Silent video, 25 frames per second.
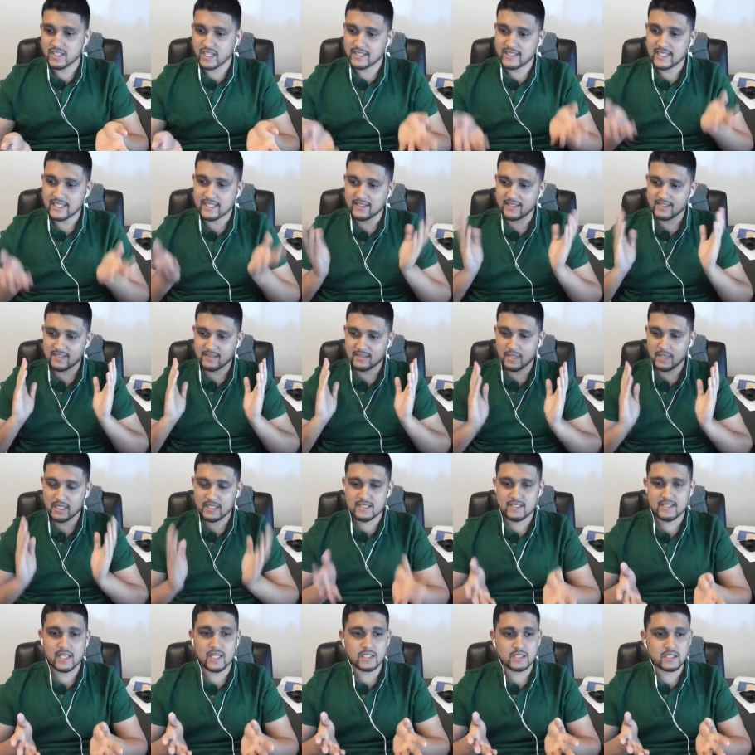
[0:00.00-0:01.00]
Like, that doesn't make
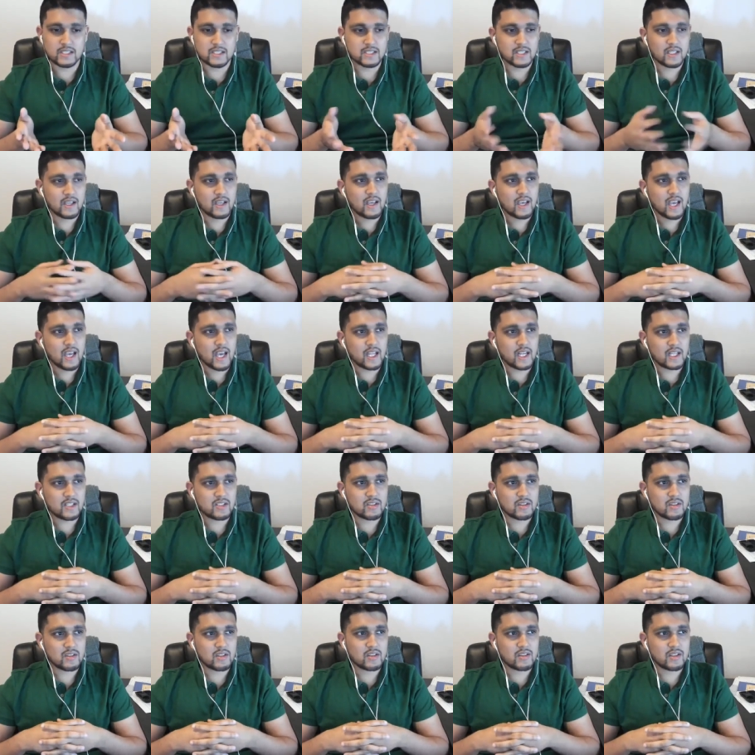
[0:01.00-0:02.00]
sense. And I
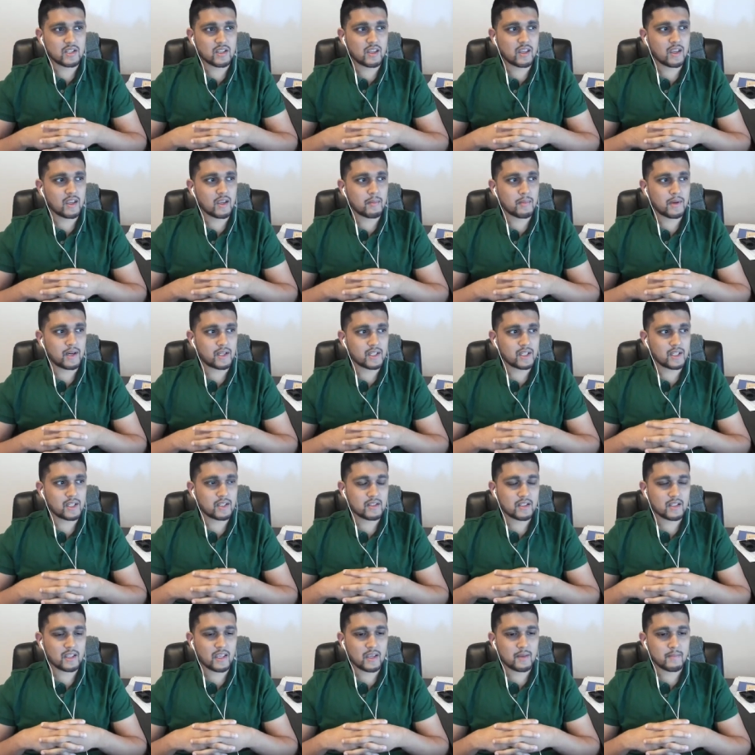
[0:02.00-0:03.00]
started thinking about it and
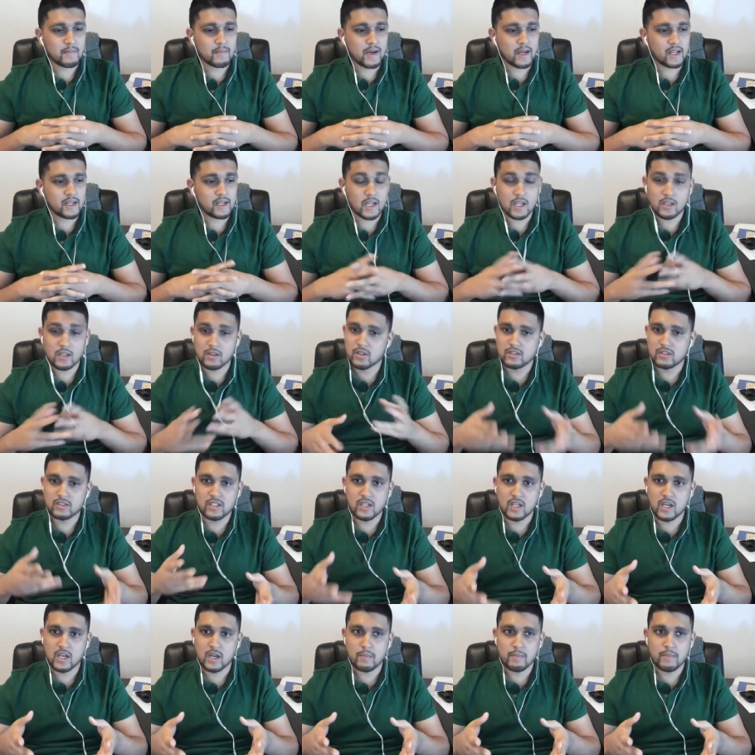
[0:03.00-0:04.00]
thinking about it, and I looked
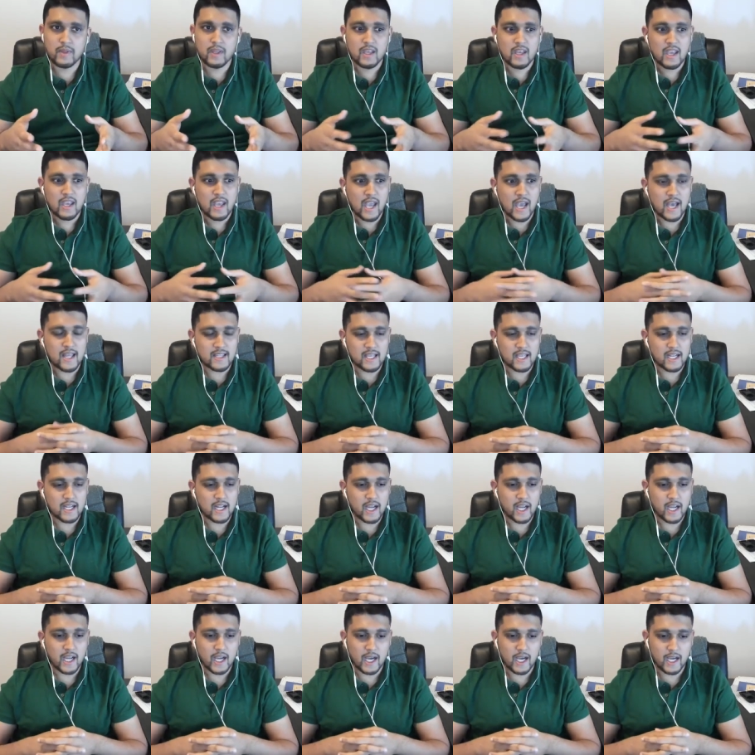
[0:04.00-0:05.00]
it up, and then
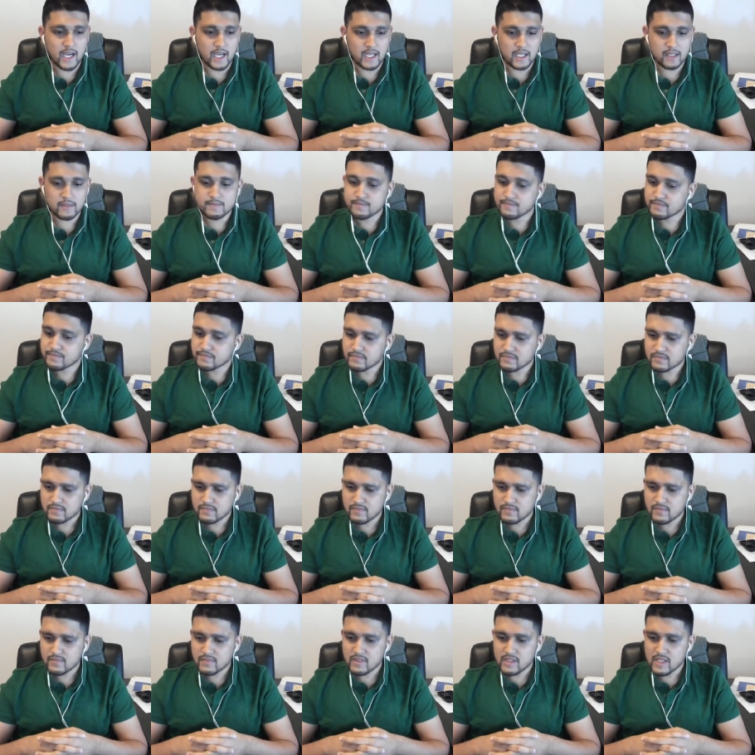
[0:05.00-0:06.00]
I, I
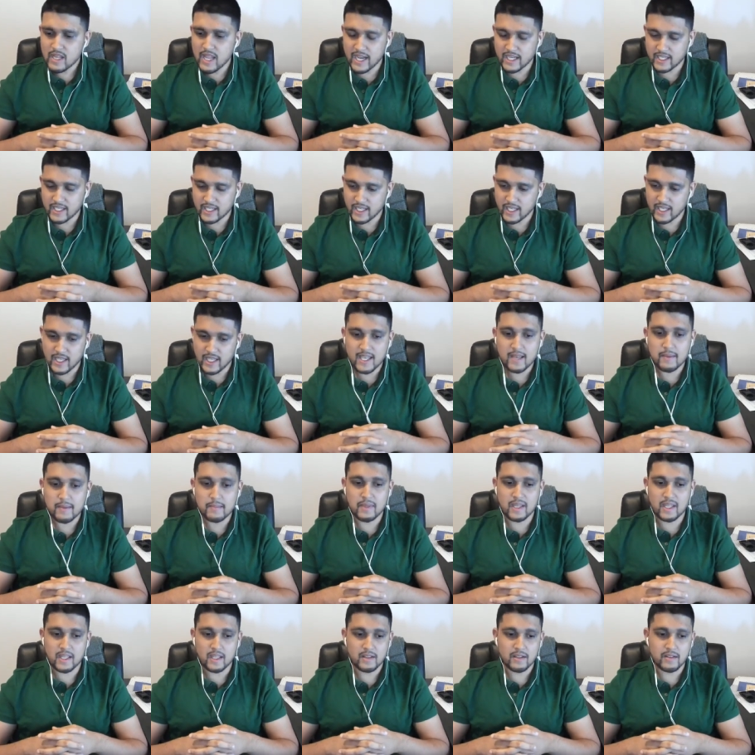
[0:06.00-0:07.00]
I, it hit
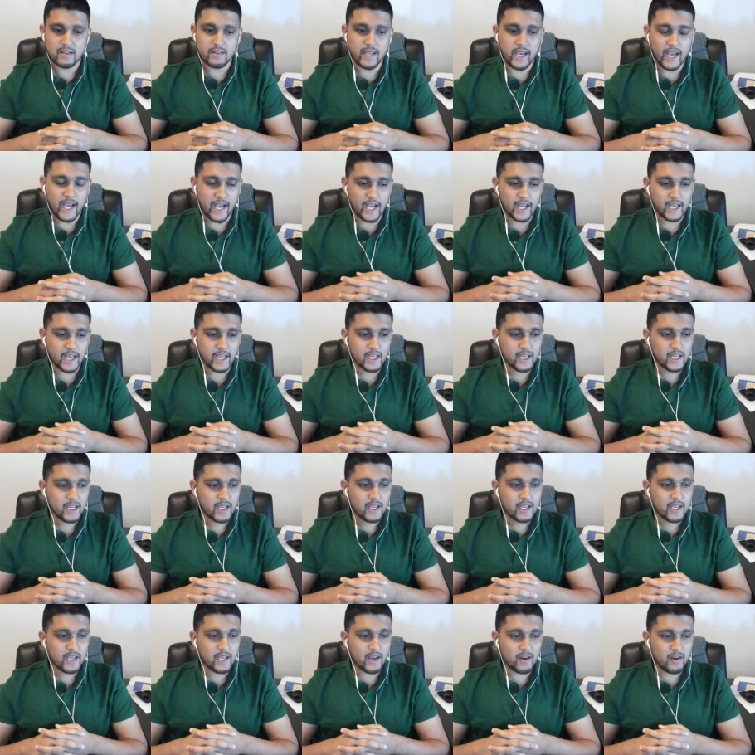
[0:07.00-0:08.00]
me that
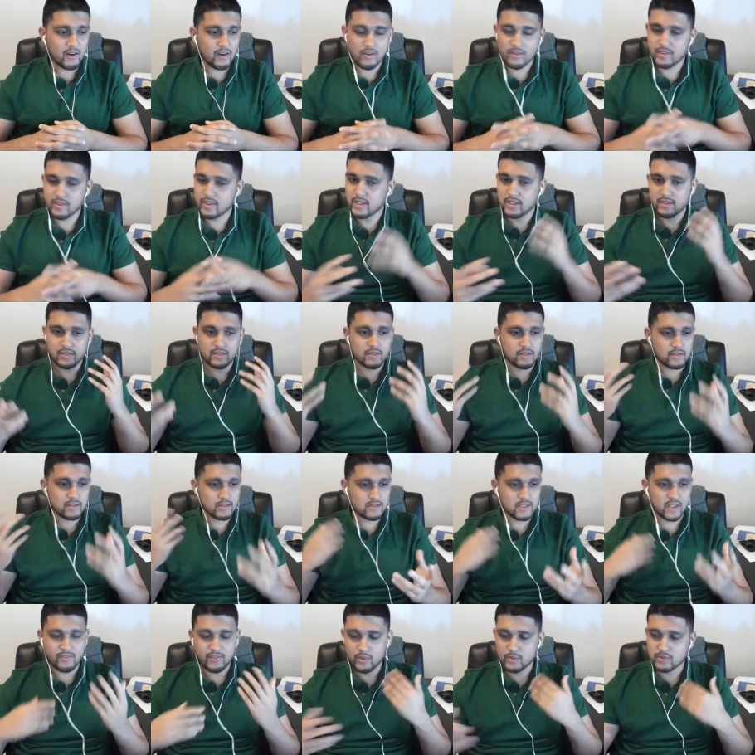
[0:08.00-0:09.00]
all the
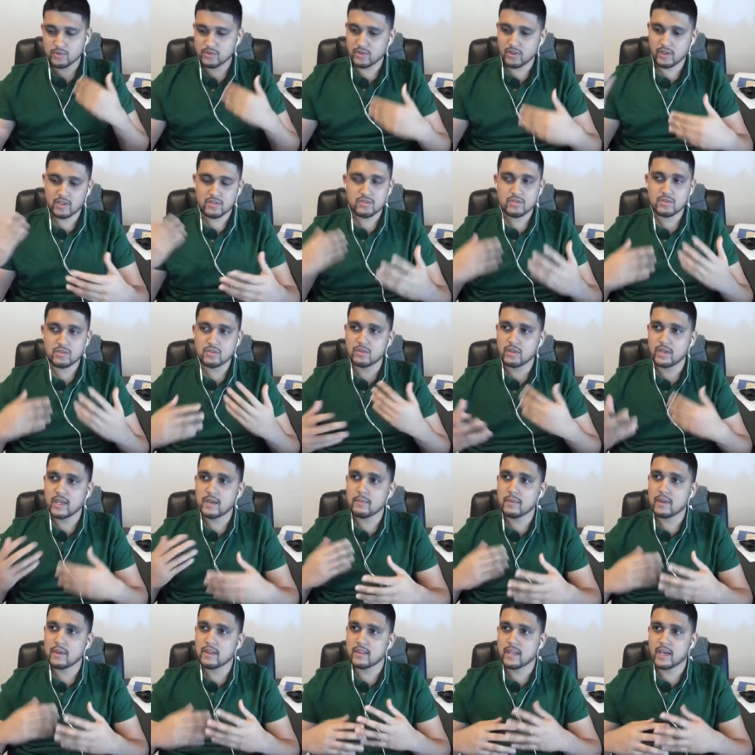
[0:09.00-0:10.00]
stuff I was learning in school
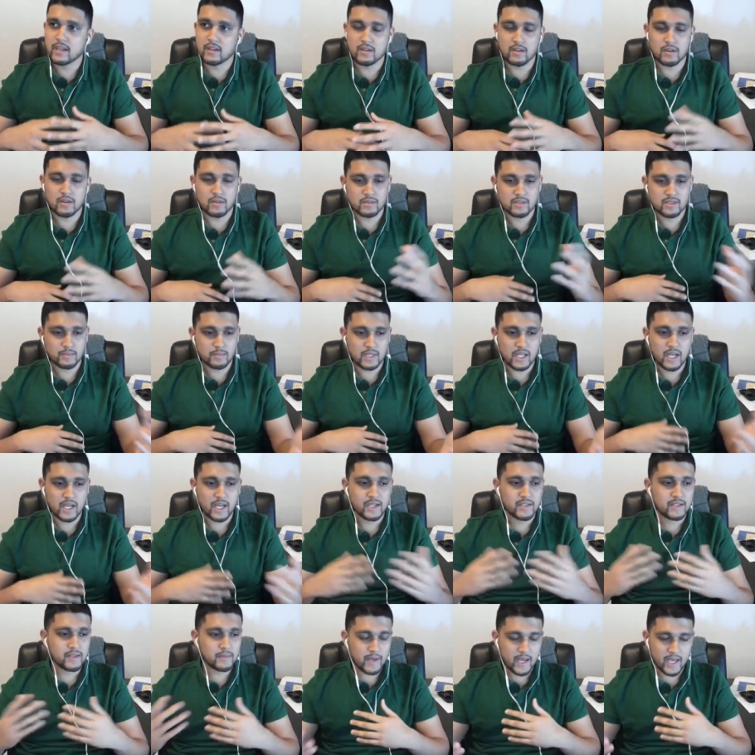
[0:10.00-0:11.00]
hit me that, you know, supply
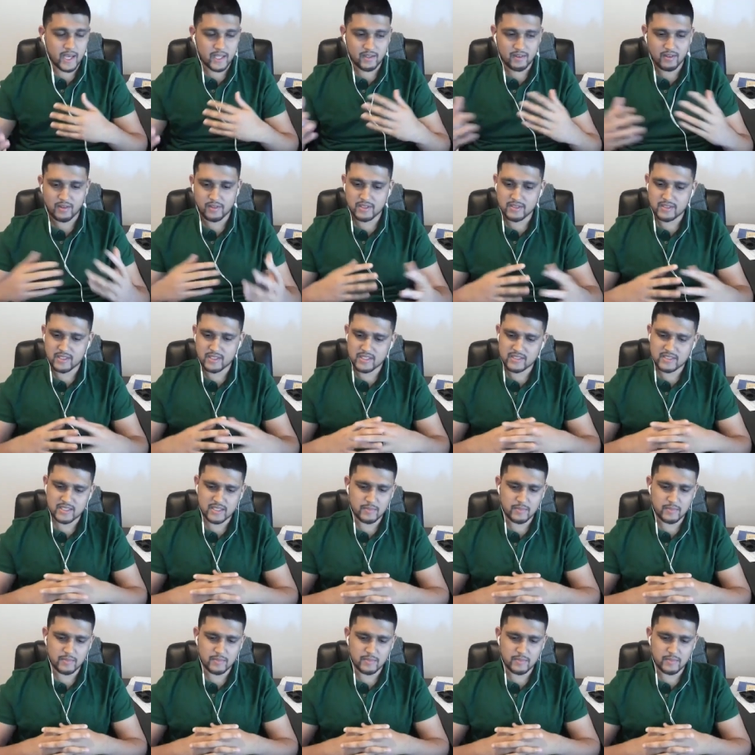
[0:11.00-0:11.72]
and demand and all these things.